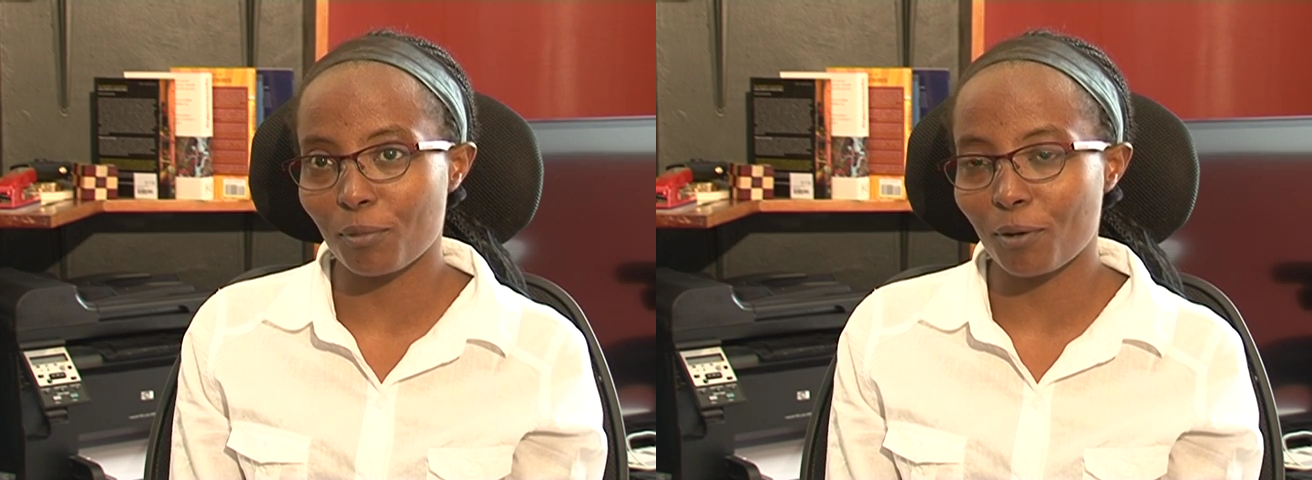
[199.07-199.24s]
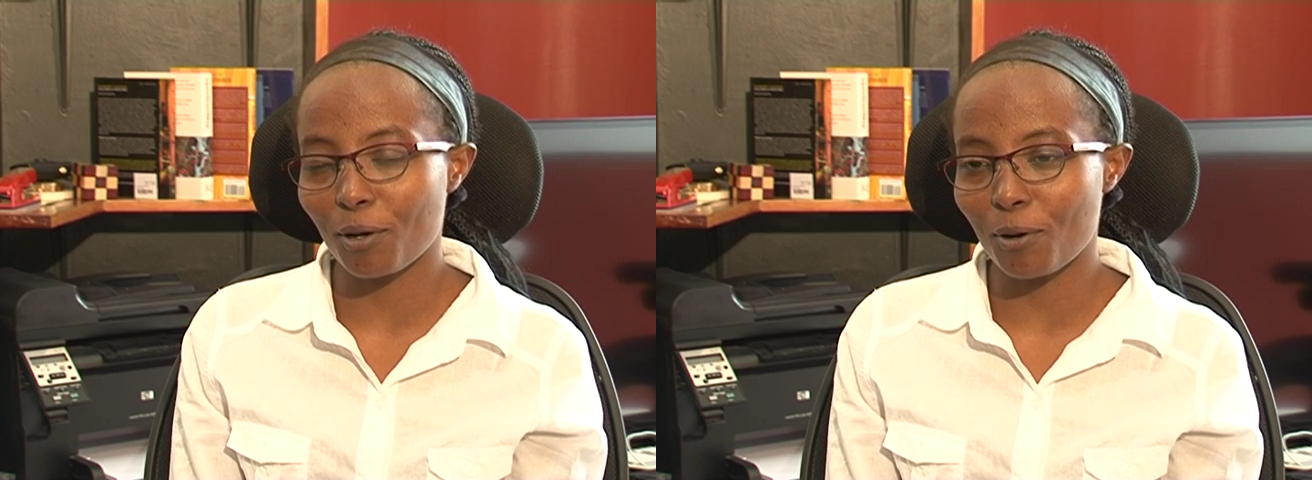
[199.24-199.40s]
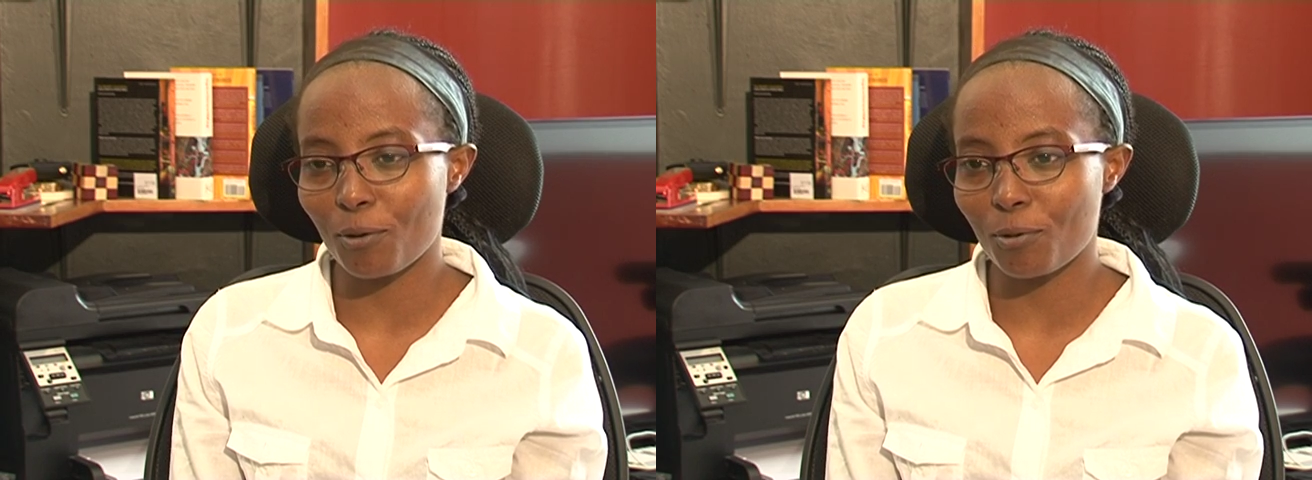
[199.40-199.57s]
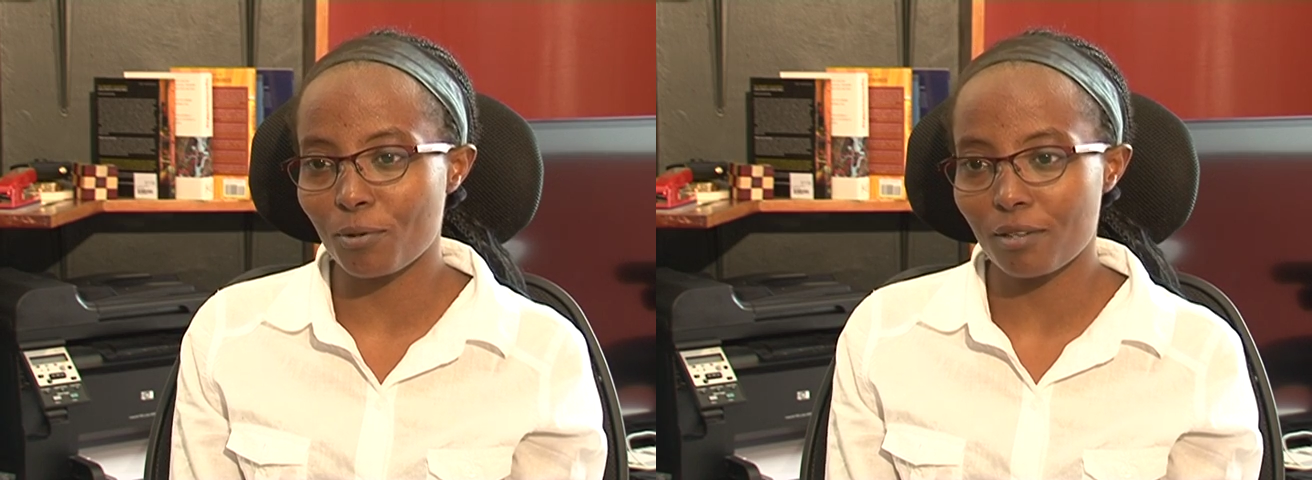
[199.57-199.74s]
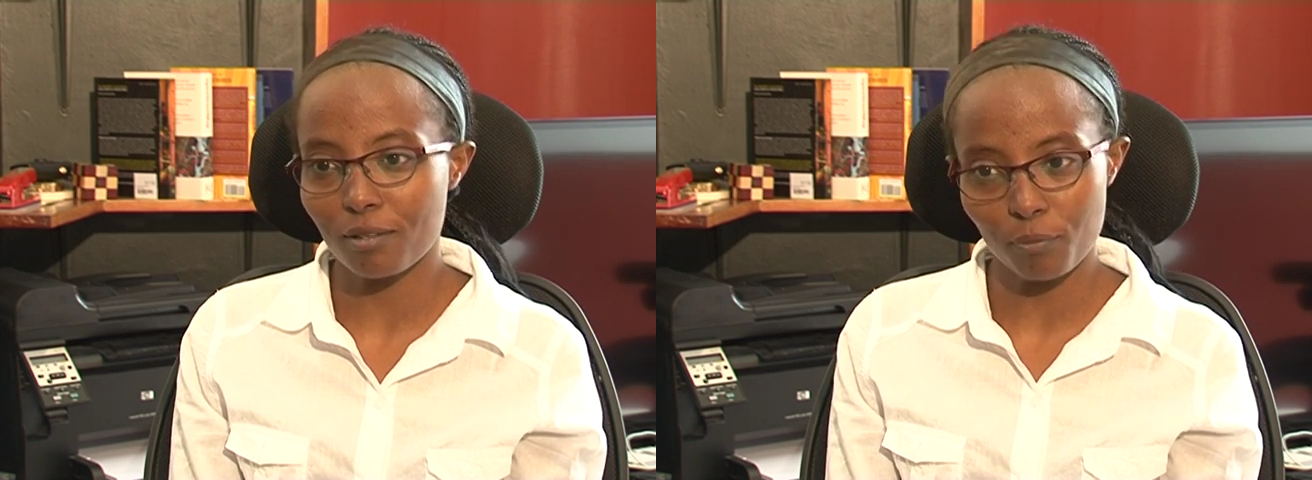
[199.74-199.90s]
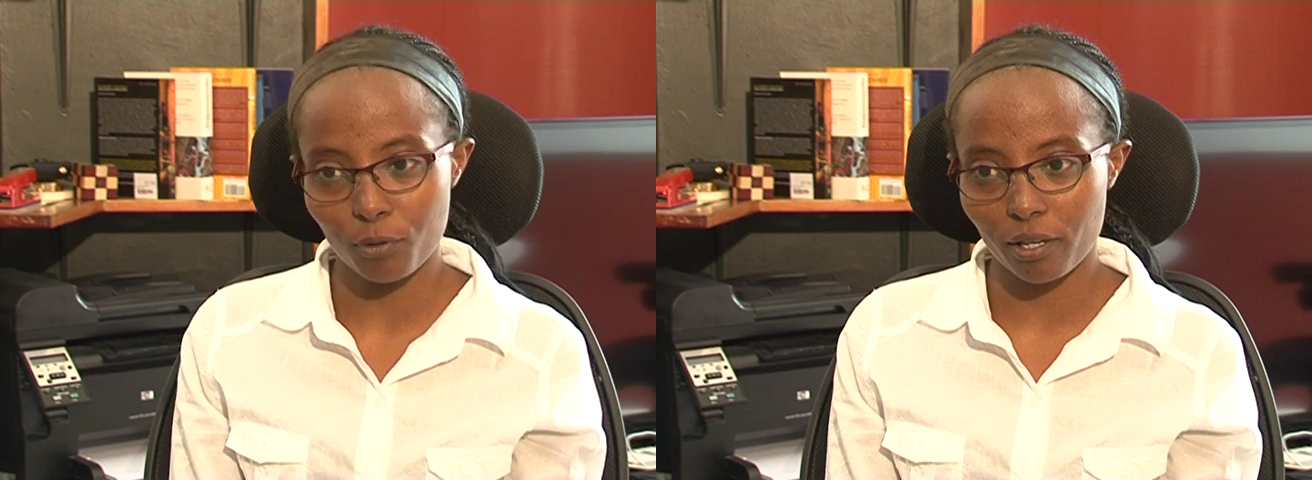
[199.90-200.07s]
our own
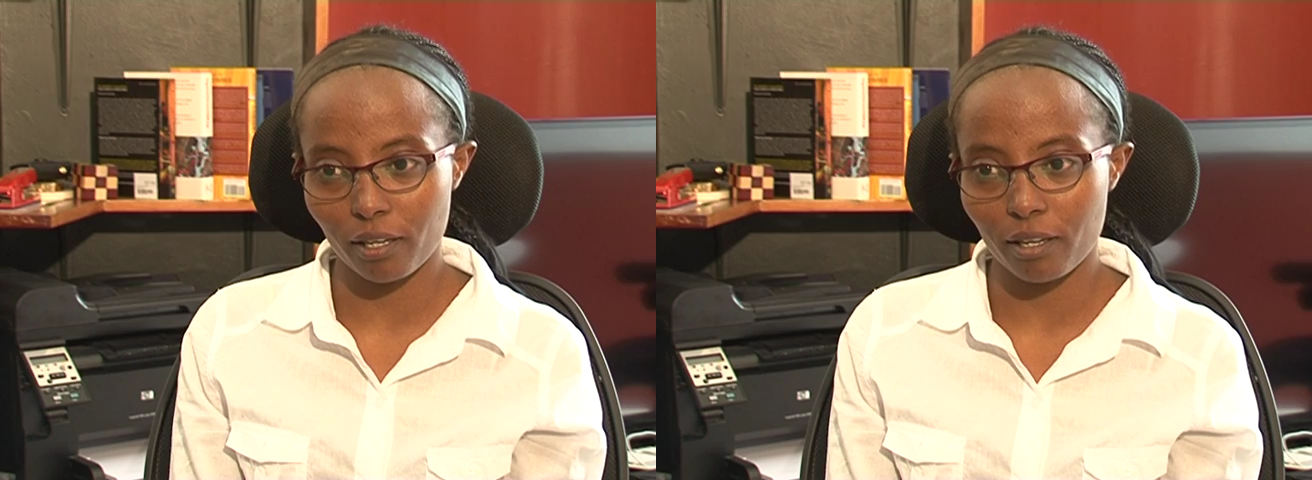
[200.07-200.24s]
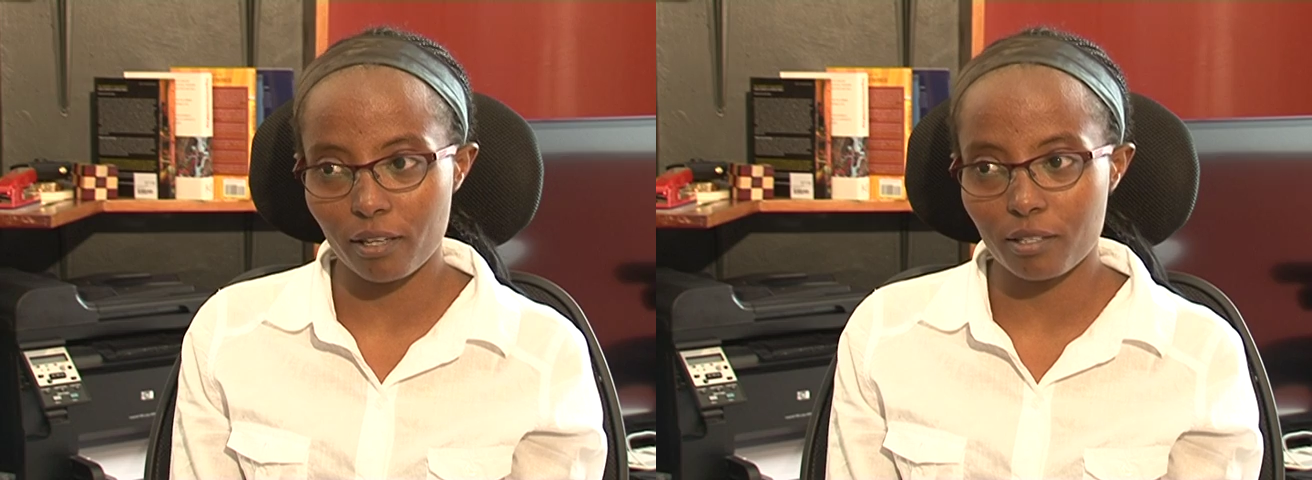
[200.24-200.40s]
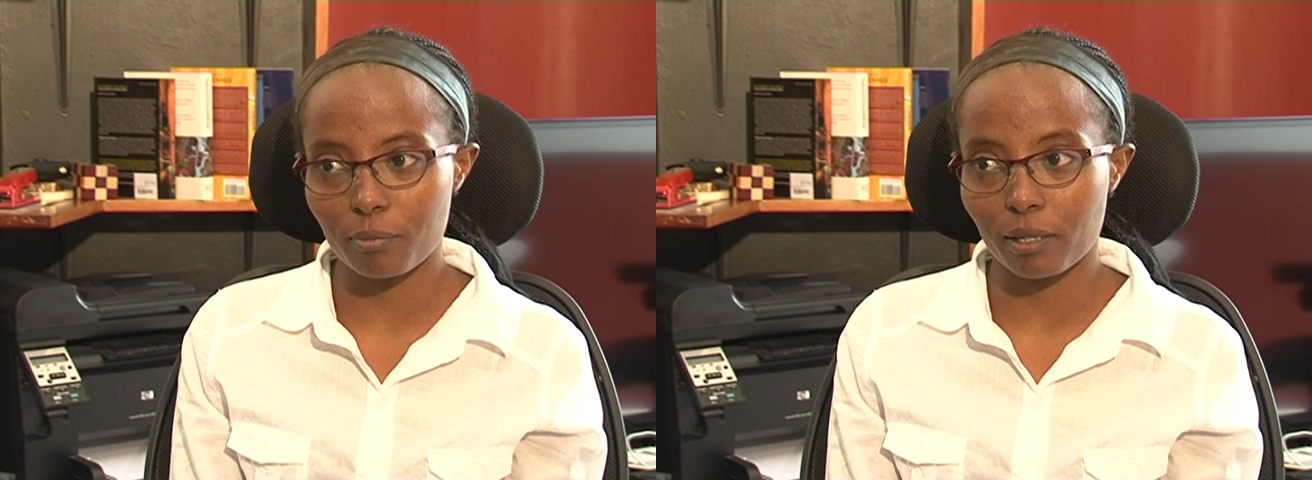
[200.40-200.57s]
pockets,